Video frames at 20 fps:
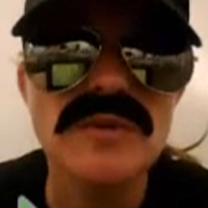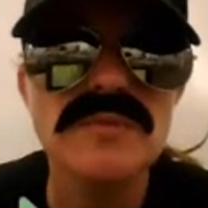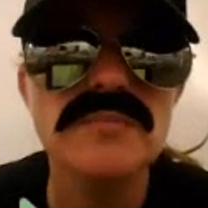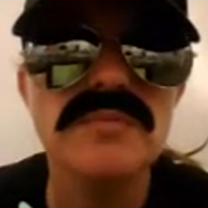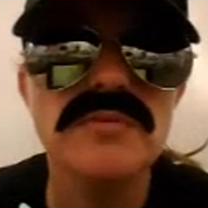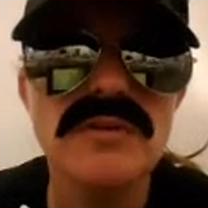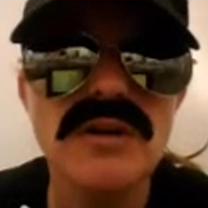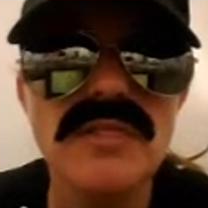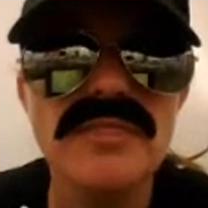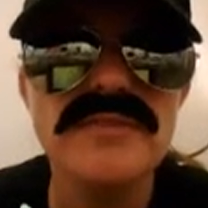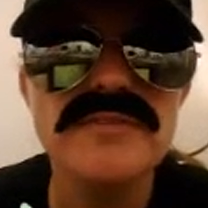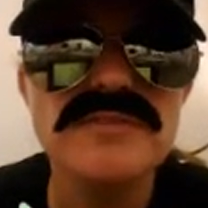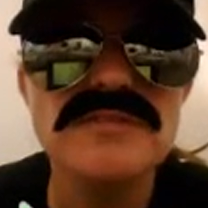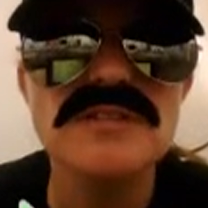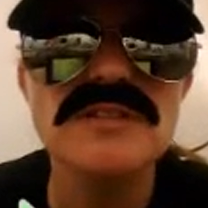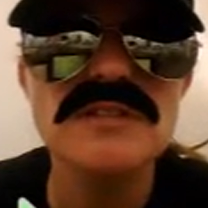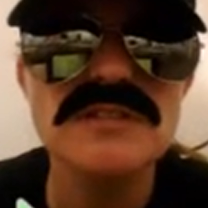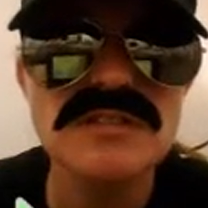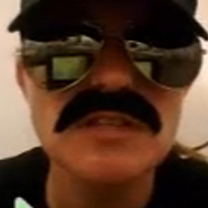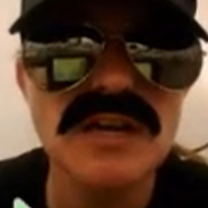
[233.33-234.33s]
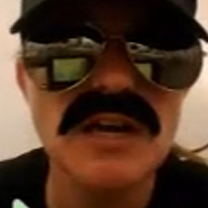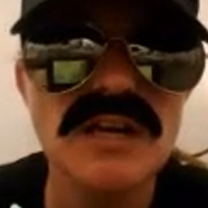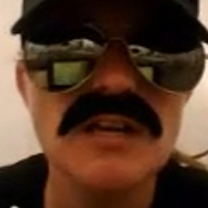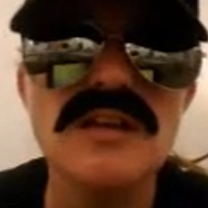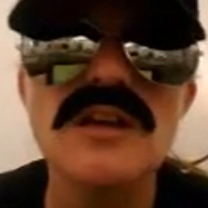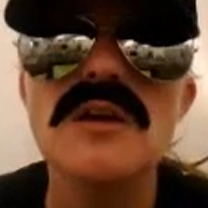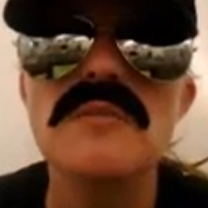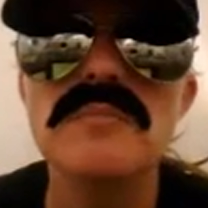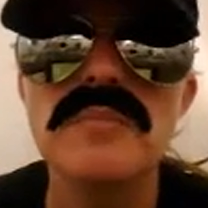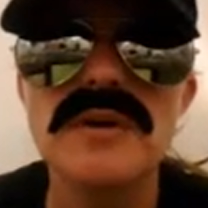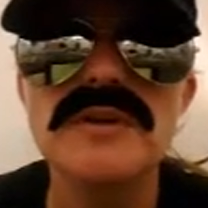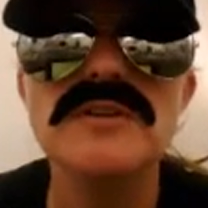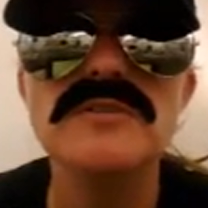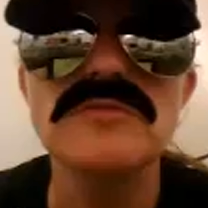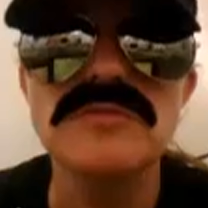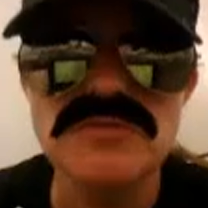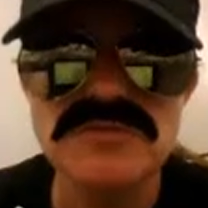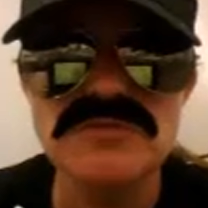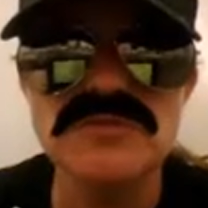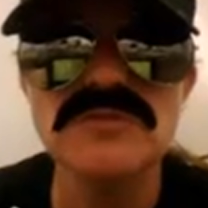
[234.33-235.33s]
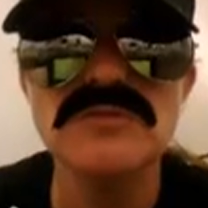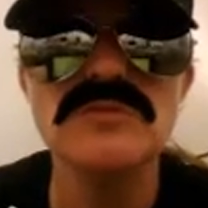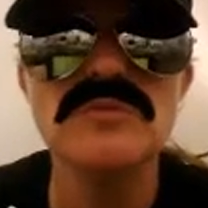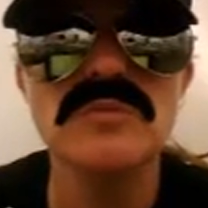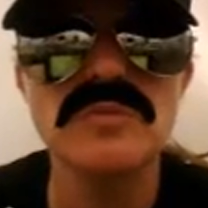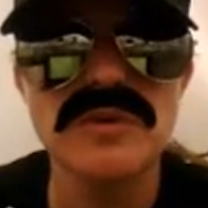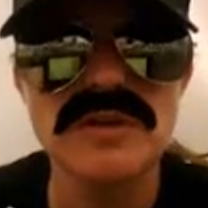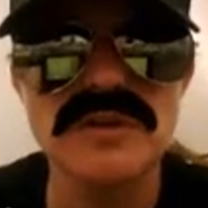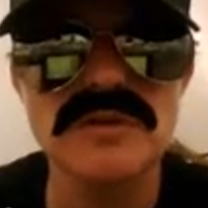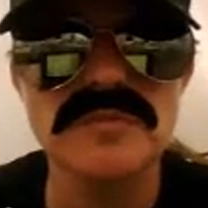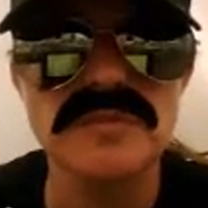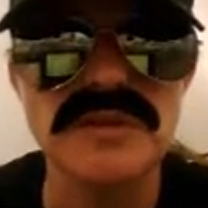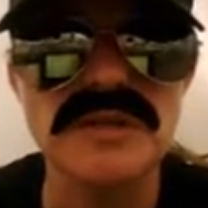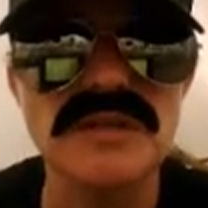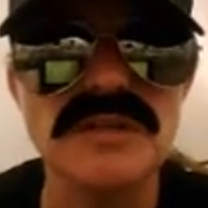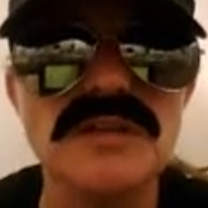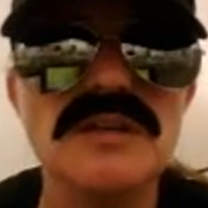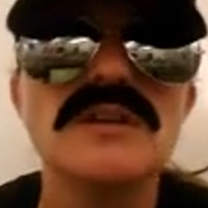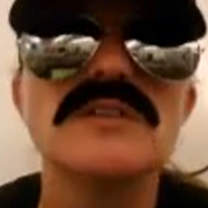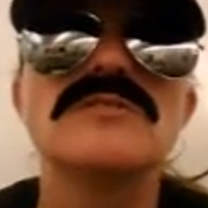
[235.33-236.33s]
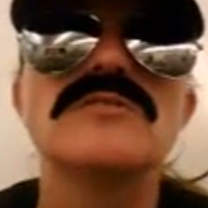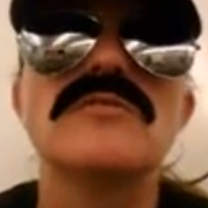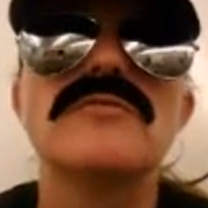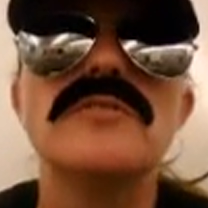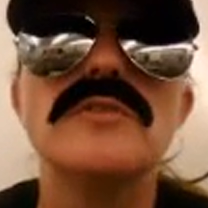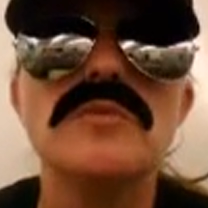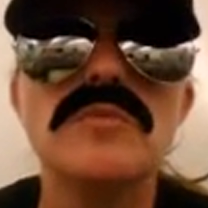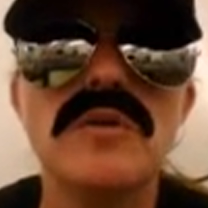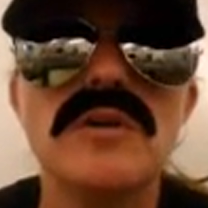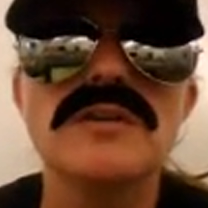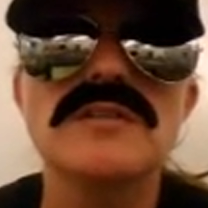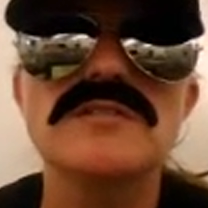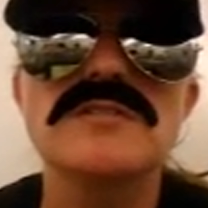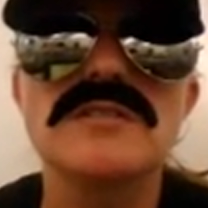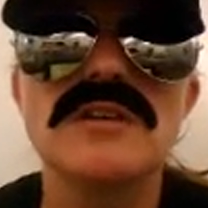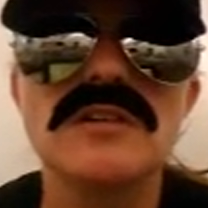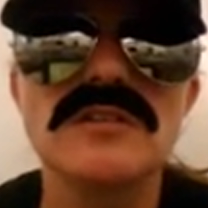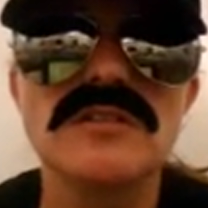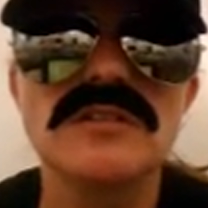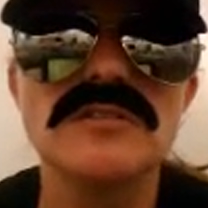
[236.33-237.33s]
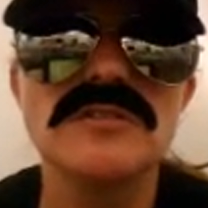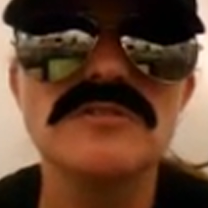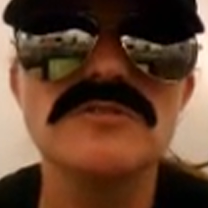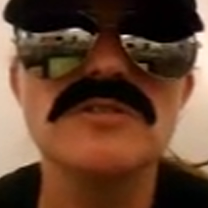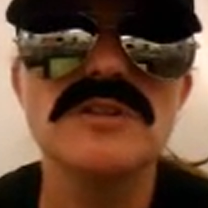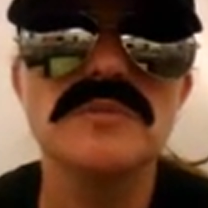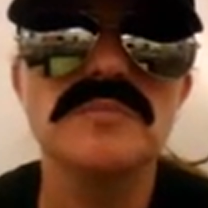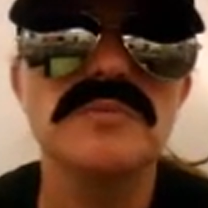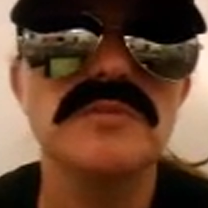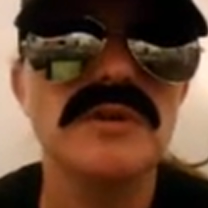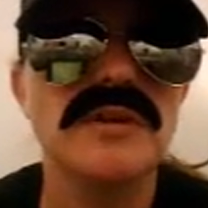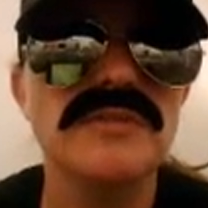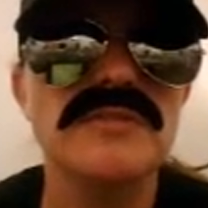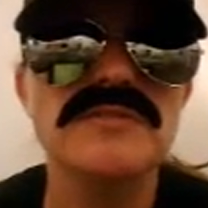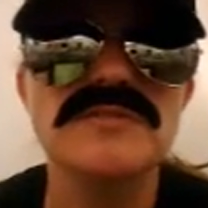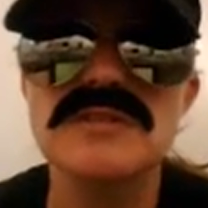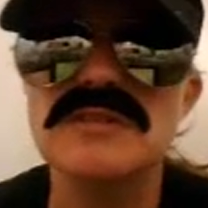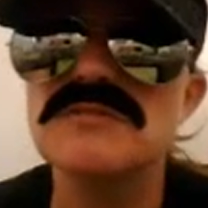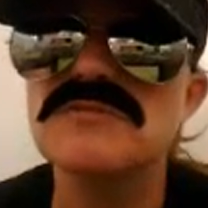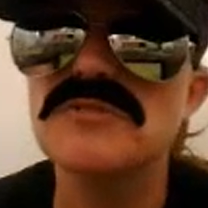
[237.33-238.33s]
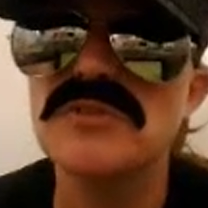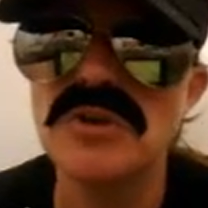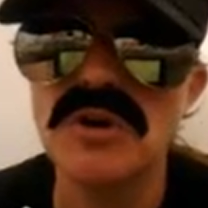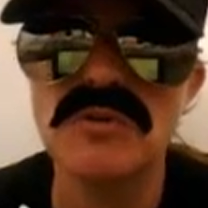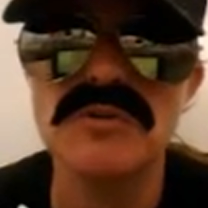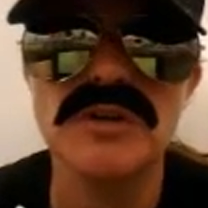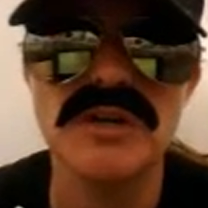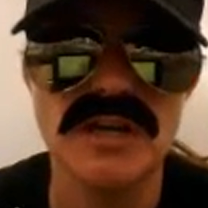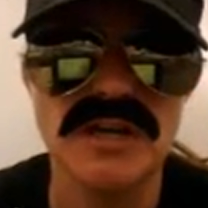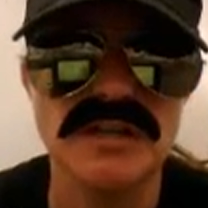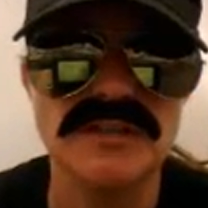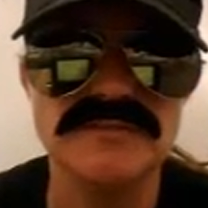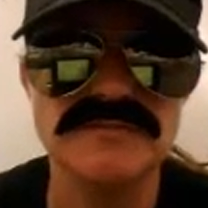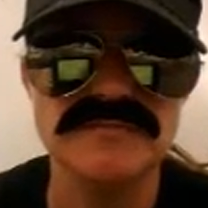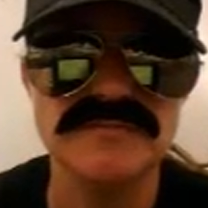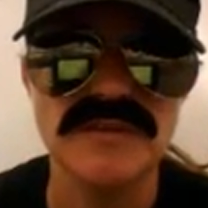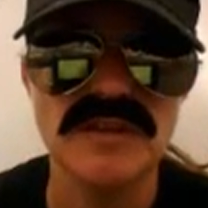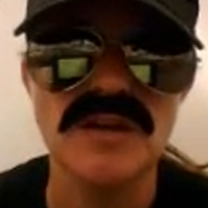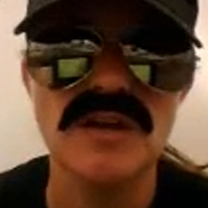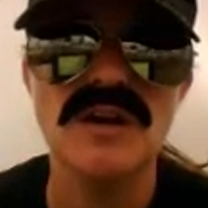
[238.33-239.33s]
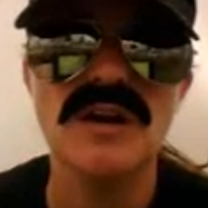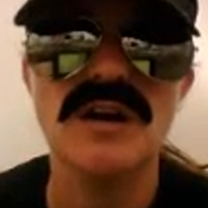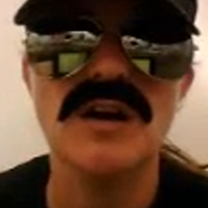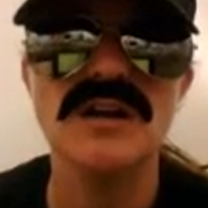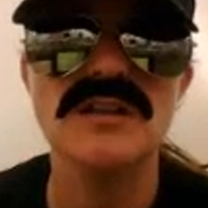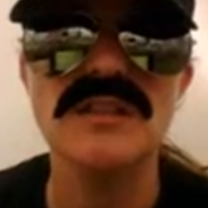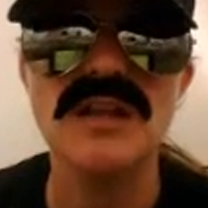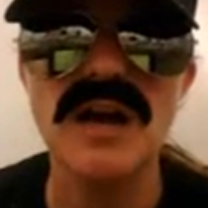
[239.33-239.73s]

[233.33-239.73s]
with parentheses yet, but you soon will be. So if you want to start using parentheses, go ahead. A